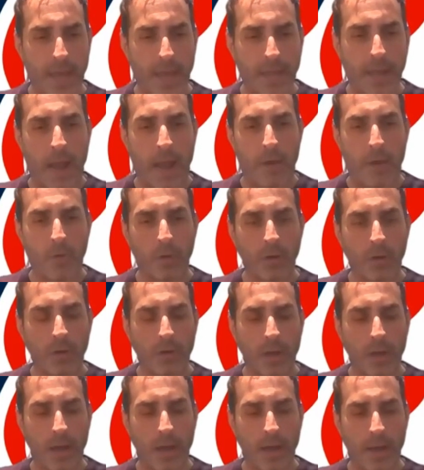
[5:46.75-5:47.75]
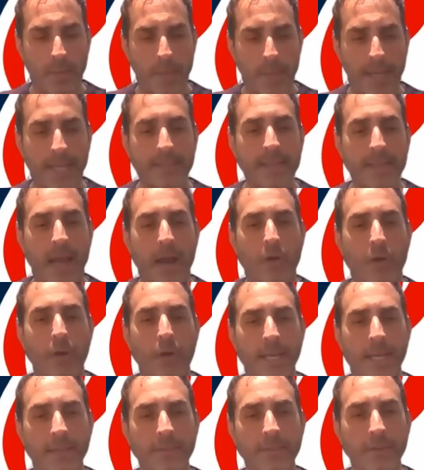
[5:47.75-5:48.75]
and our, I guess, our
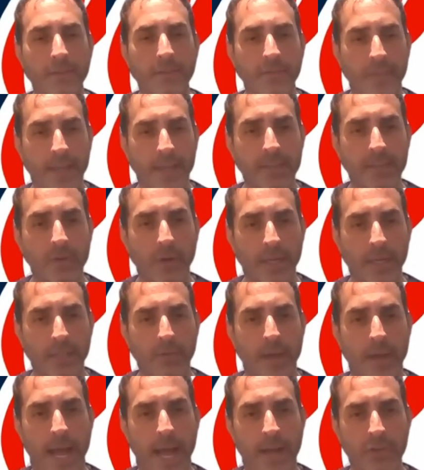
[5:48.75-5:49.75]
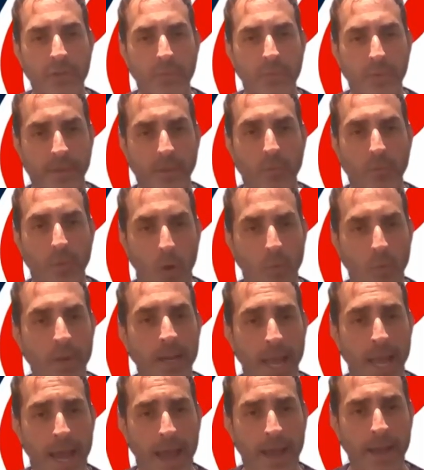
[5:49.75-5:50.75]
interface or interaction with the
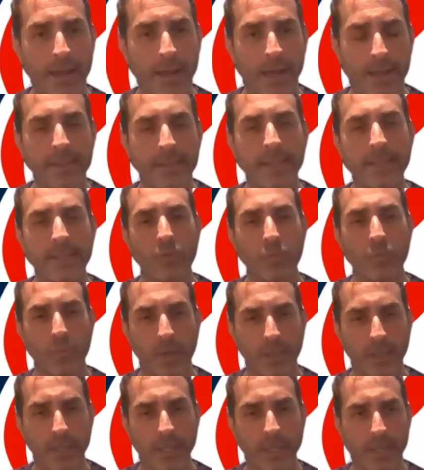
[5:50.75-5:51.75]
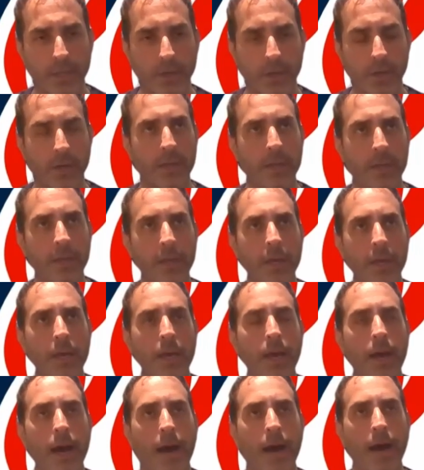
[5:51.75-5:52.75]
Ronin hack, I think it's a really good,
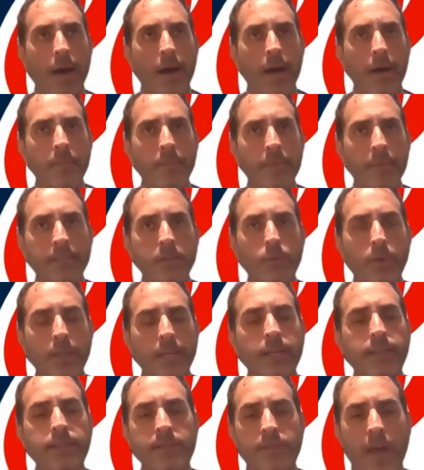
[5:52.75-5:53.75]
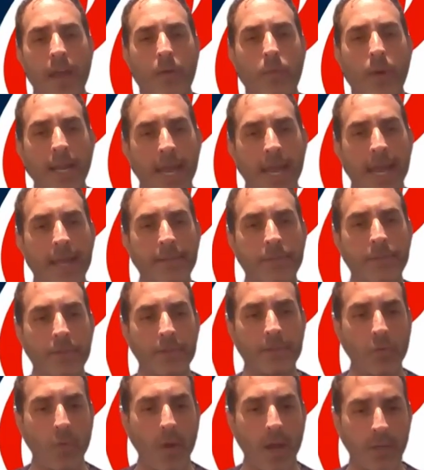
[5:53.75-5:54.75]
that's a really good segue to answer
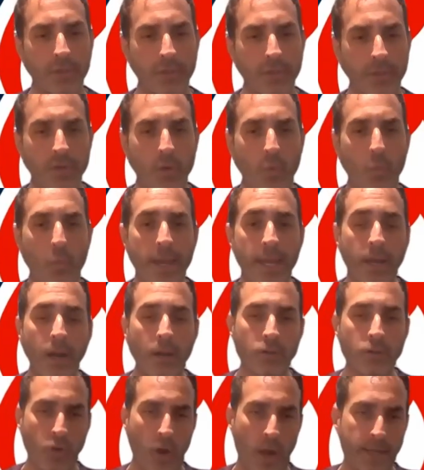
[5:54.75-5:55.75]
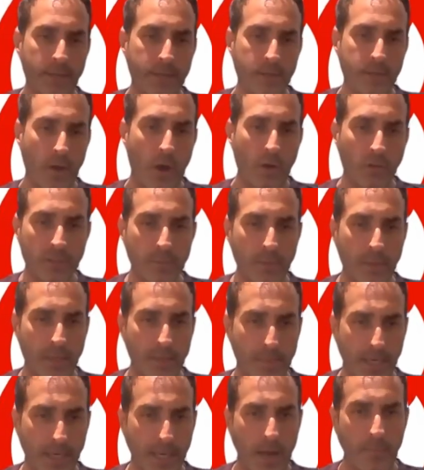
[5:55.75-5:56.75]
this question. So we are trying to
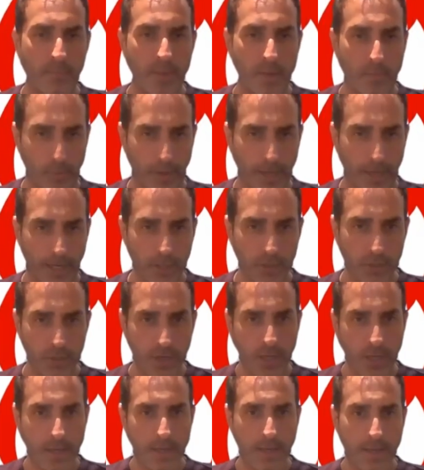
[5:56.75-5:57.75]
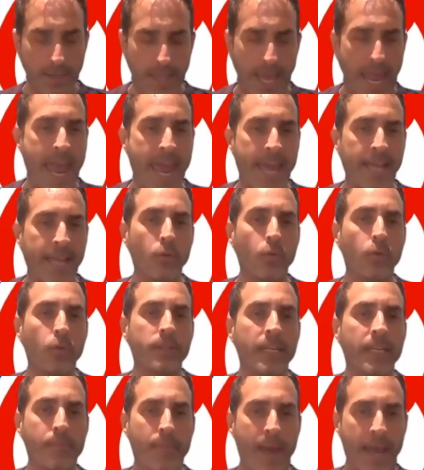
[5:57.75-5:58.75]
ultimately become the bridge, the
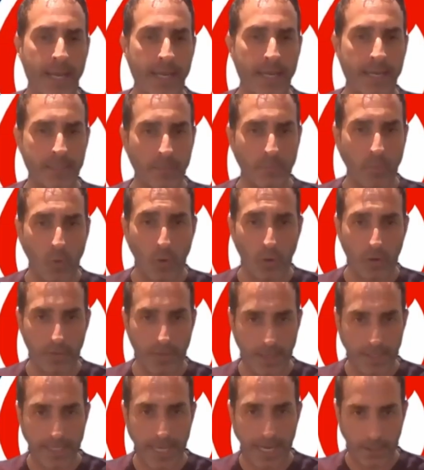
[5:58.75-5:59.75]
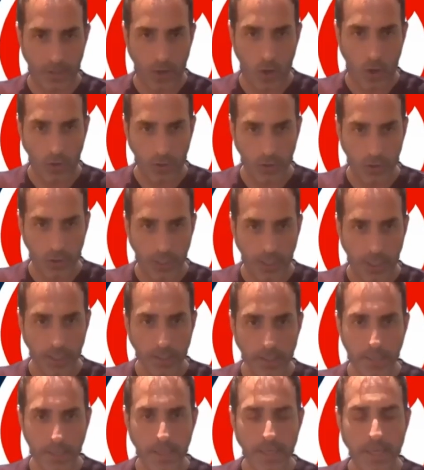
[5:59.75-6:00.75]
hand-holding mechanism or the
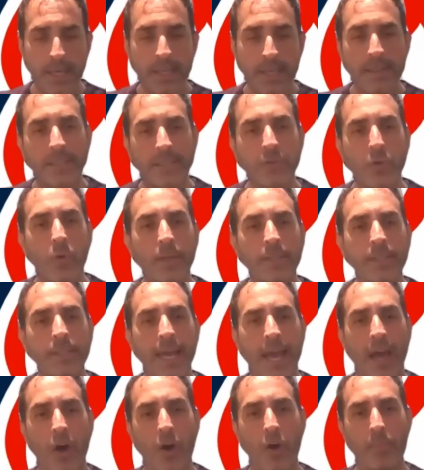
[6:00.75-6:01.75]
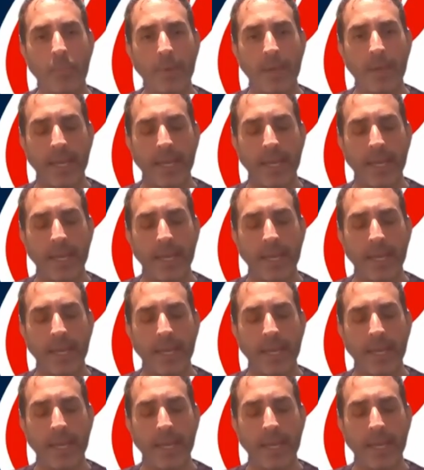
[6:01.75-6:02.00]
technology that's going to help